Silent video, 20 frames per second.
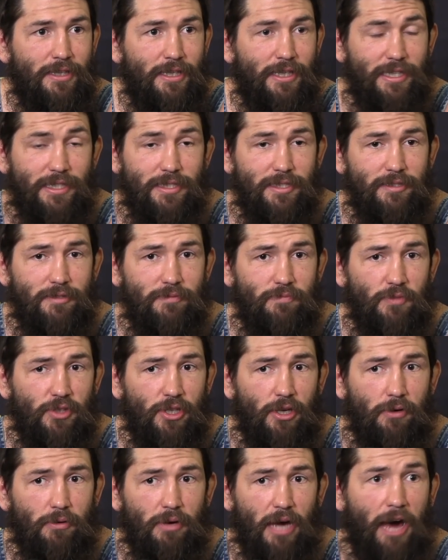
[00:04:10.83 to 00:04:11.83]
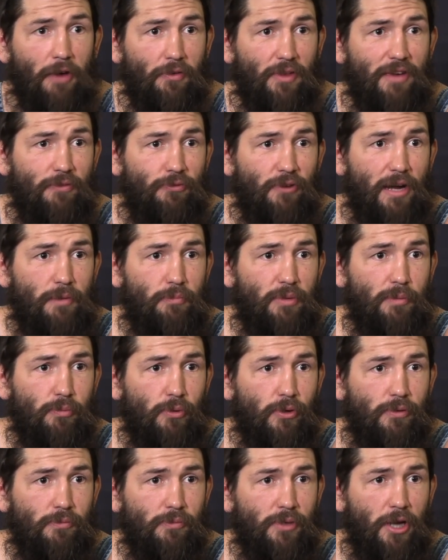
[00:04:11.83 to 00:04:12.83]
is you know how they fight people.